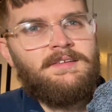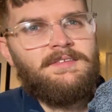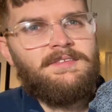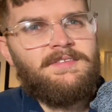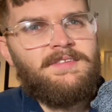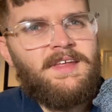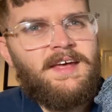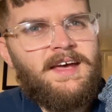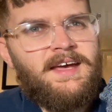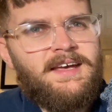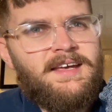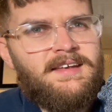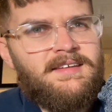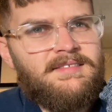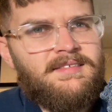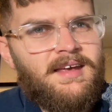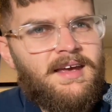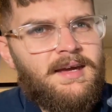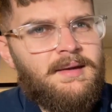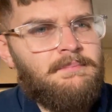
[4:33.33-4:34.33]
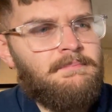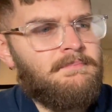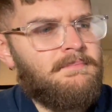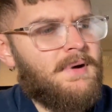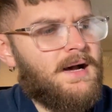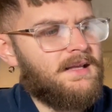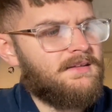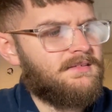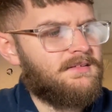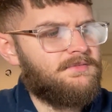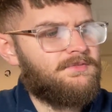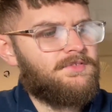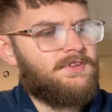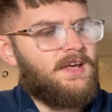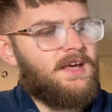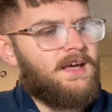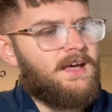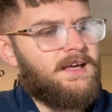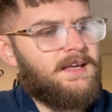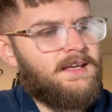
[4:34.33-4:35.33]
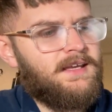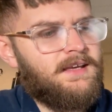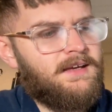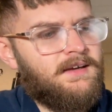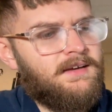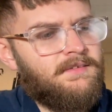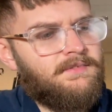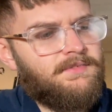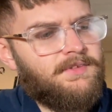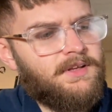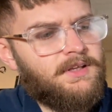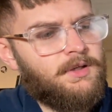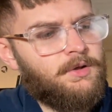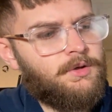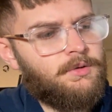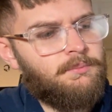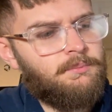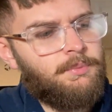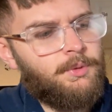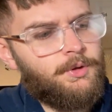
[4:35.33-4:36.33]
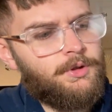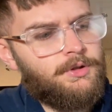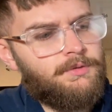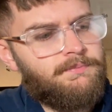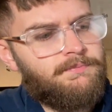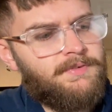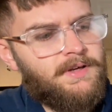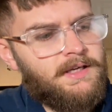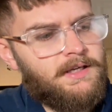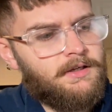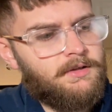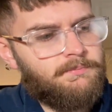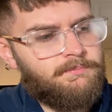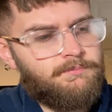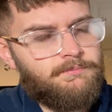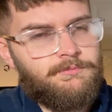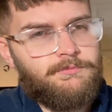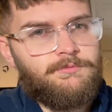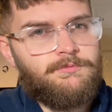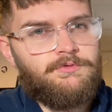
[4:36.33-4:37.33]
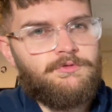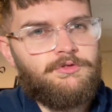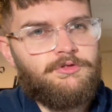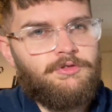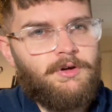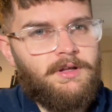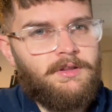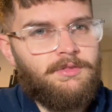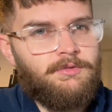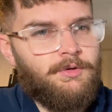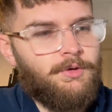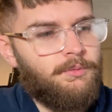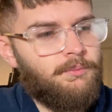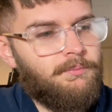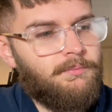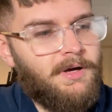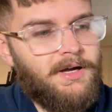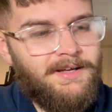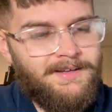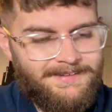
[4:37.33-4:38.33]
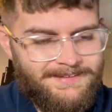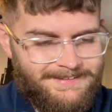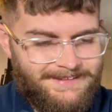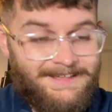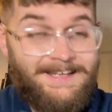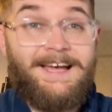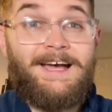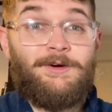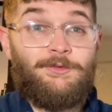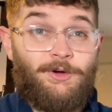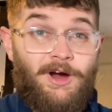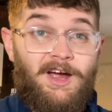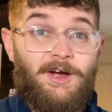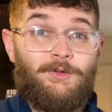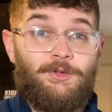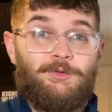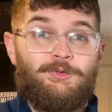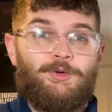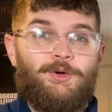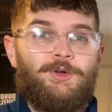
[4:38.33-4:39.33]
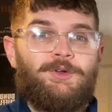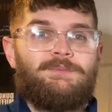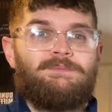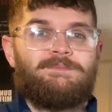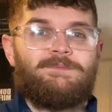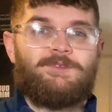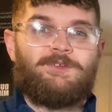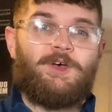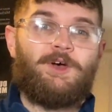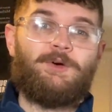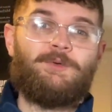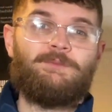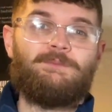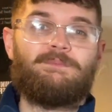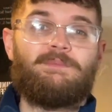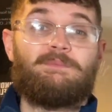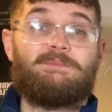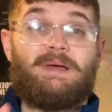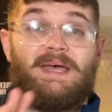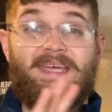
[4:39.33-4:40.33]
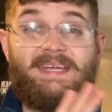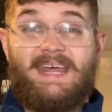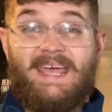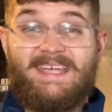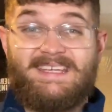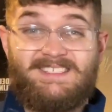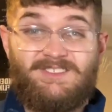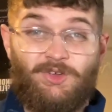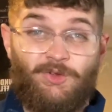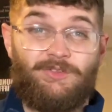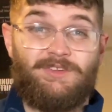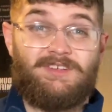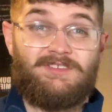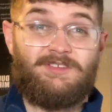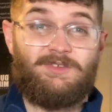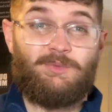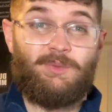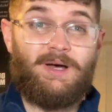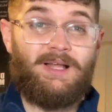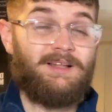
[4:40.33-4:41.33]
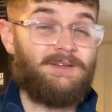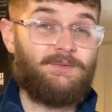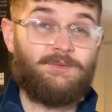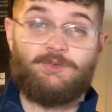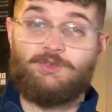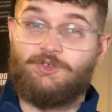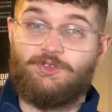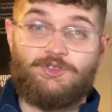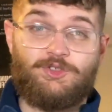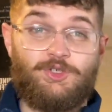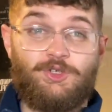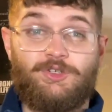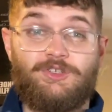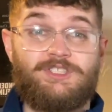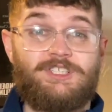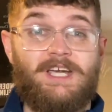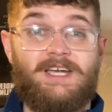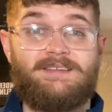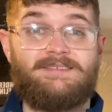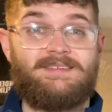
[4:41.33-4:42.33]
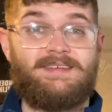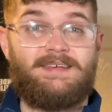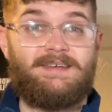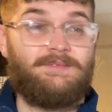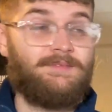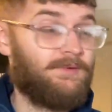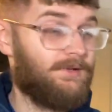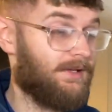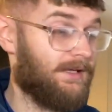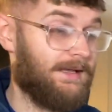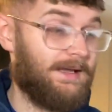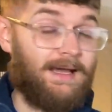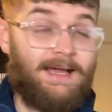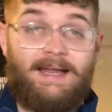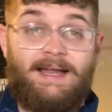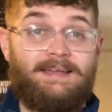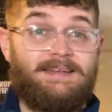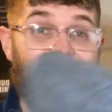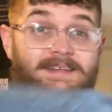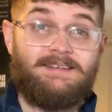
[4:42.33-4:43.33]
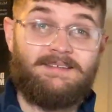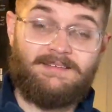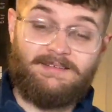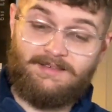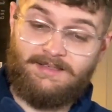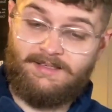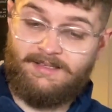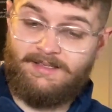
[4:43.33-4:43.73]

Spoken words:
there is a massive tear here that you can put your finger straight through, right on the front. So paid 8 on this as well. Just should have checked it. I didn't,